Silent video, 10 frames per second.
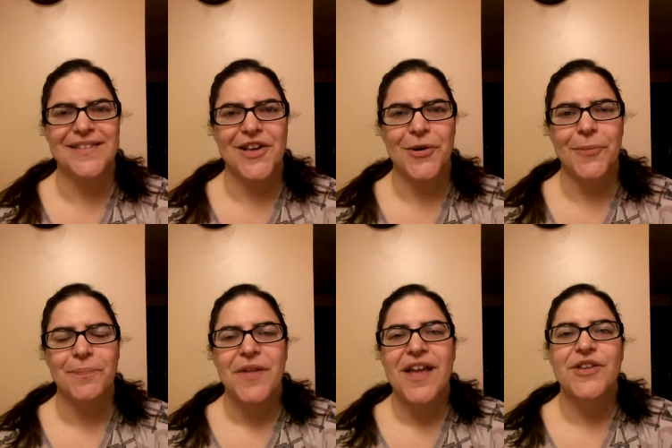So
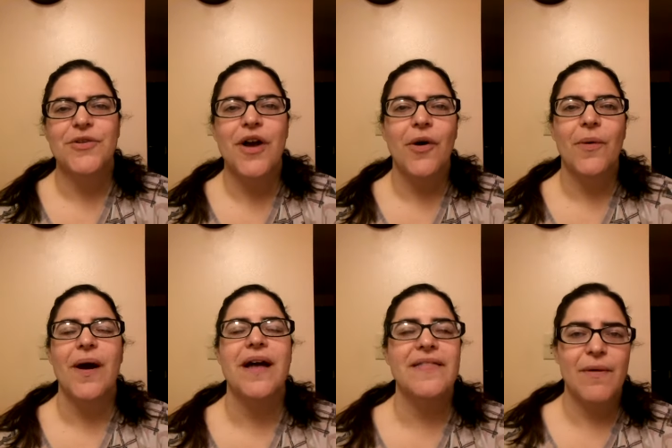you go,
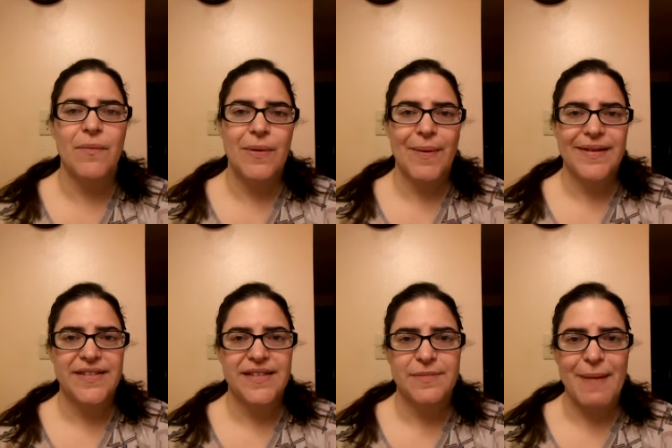and then we went
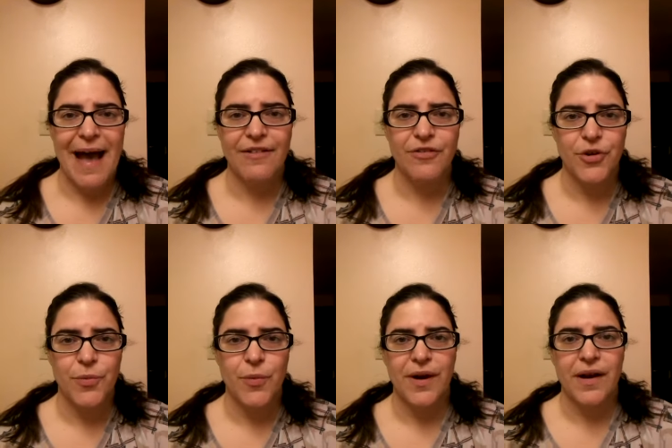into this back
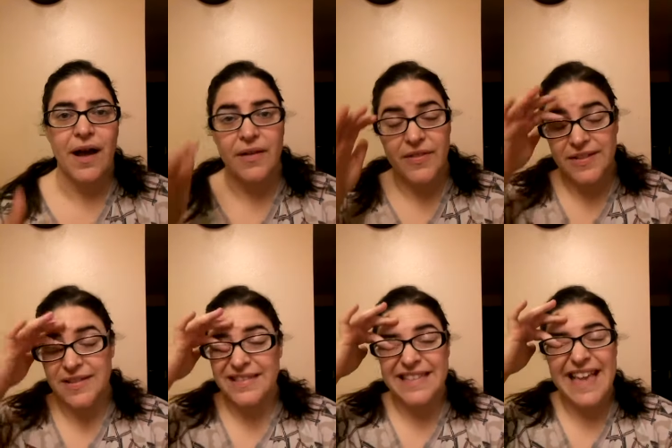room where this
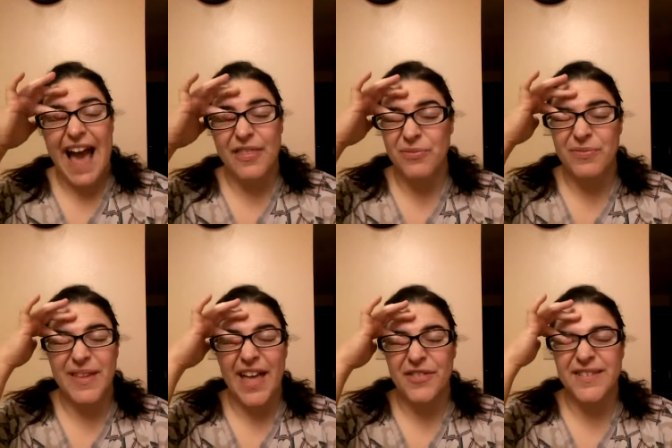
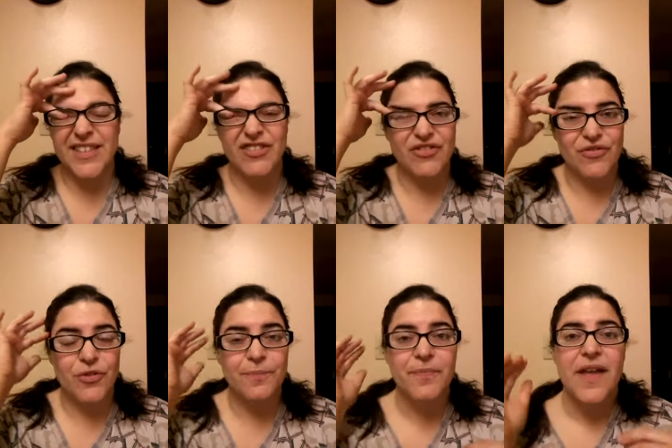catheterization
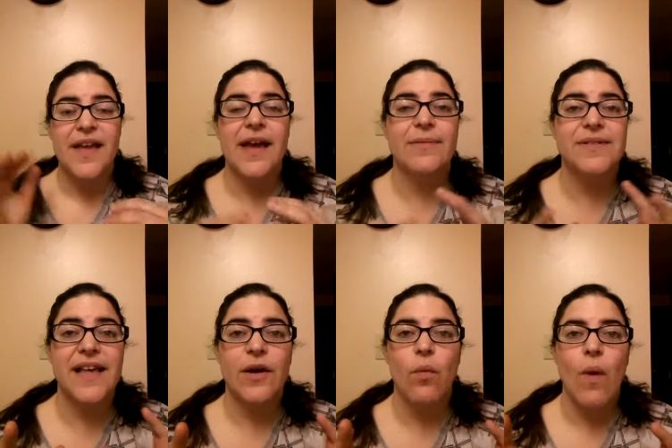room. It was
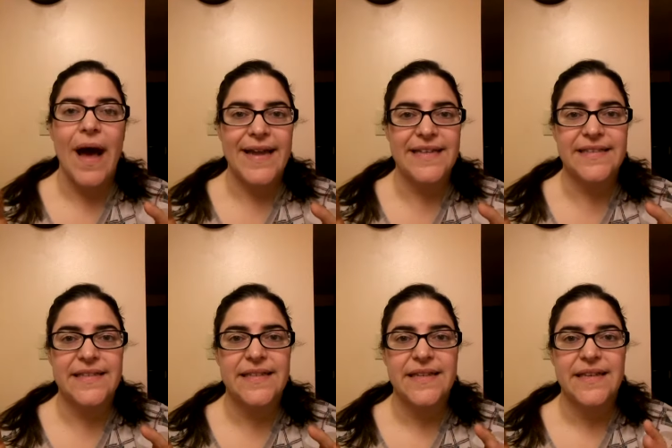like
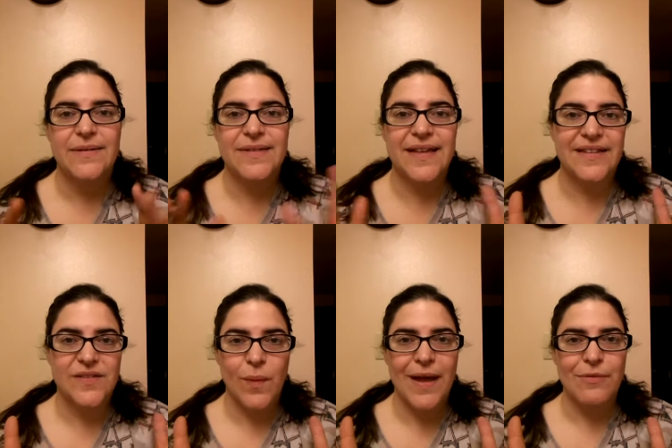white. It was like
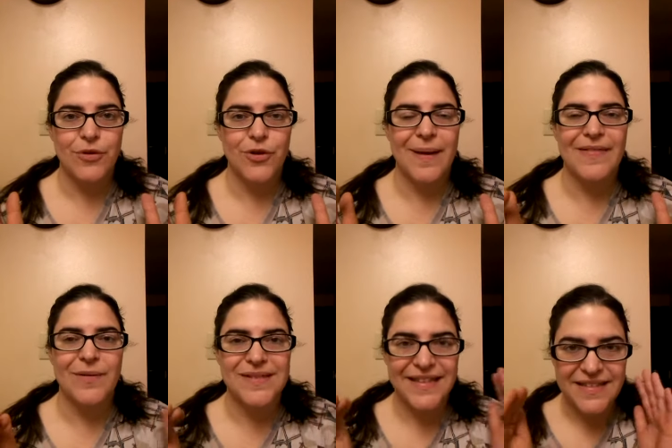this white room, and there
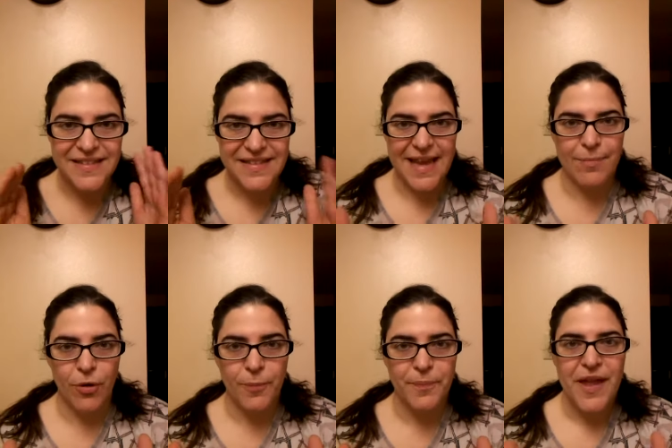was like this
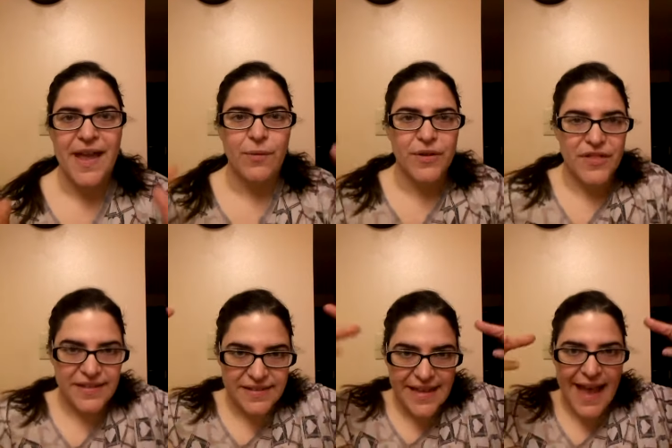table with
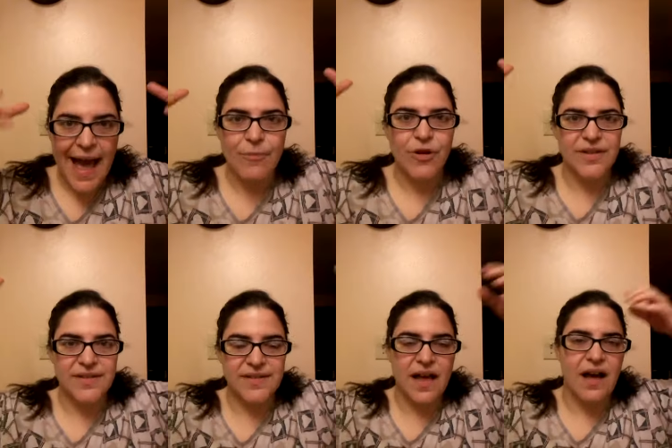these
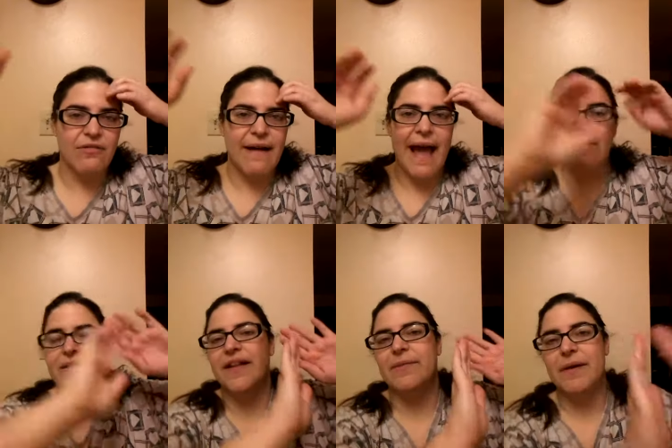cameras around,
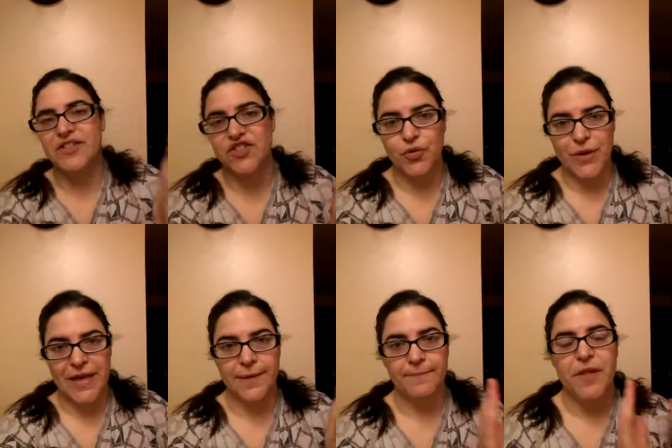and then a screen.